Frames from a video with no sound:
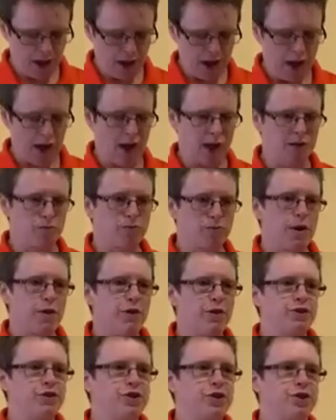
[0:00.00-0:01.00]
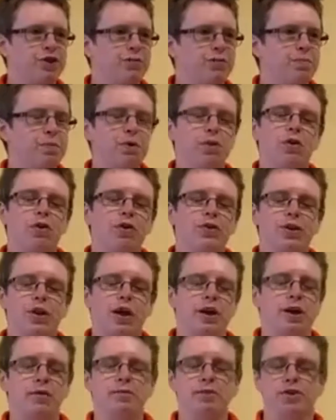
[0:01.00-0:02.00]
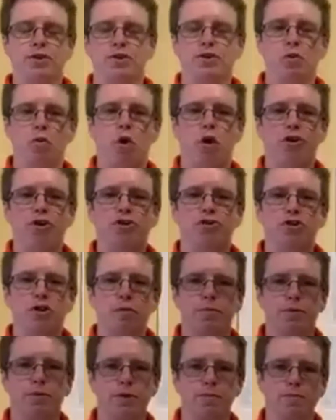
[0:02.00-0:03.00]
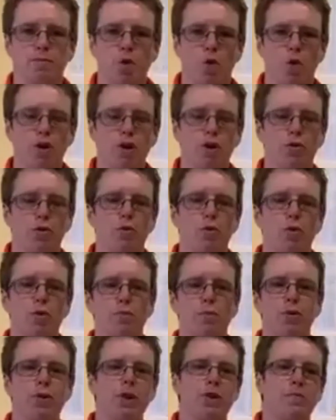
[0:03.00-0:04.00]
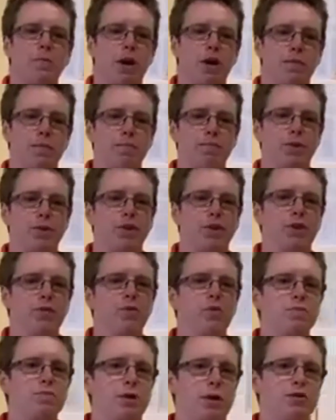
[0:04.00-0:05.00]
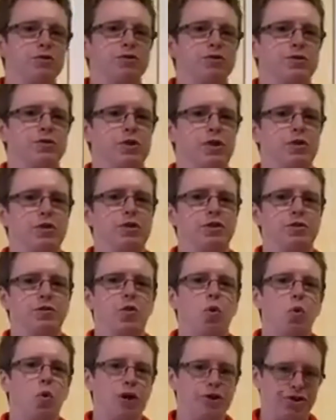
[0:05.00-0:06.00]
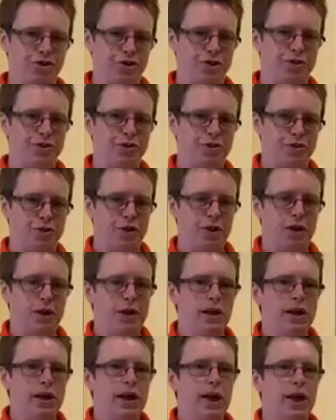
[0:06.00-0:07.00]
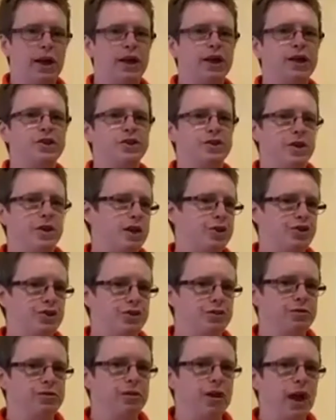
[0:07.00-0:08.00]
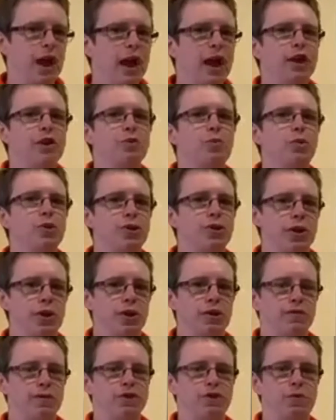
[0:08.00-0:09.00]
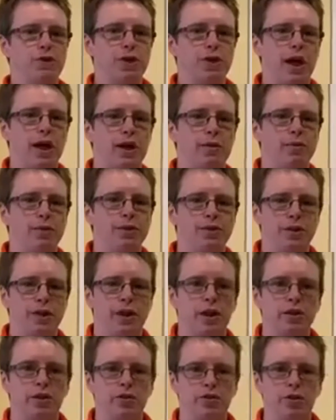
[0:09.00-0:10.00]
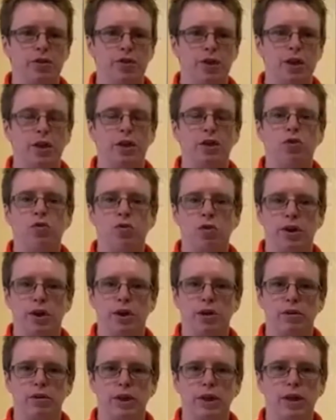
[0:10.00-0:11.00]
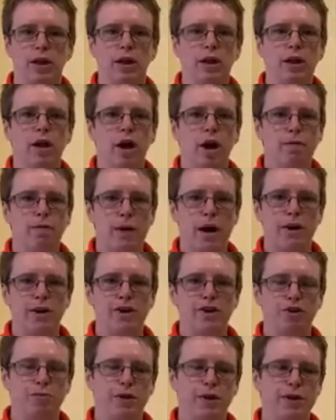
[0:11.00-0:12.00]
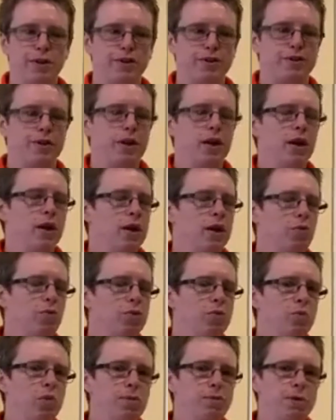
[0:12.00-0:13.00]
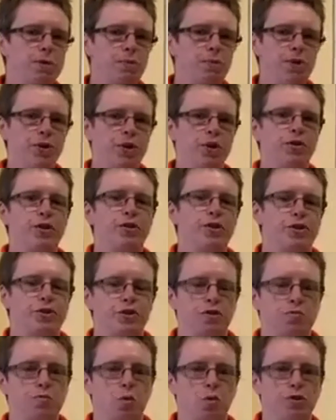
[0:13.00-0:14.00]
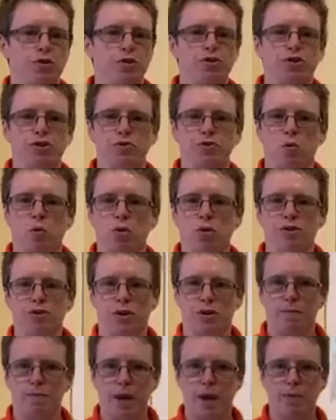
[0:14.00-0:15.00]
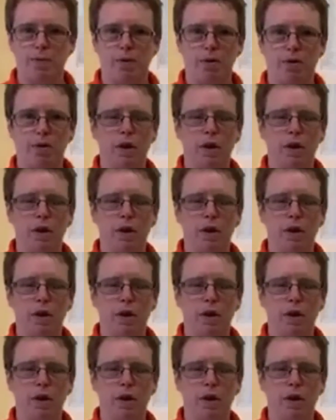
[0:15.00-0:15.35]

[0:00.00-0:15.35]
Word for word: And rather than just put all the documents on the wall and interpret them for you, we put them up, but then we posed a series of questions in each section and with the individual documents to get you to thinking critically about each piece. We want people to know that this is more than just words on paper.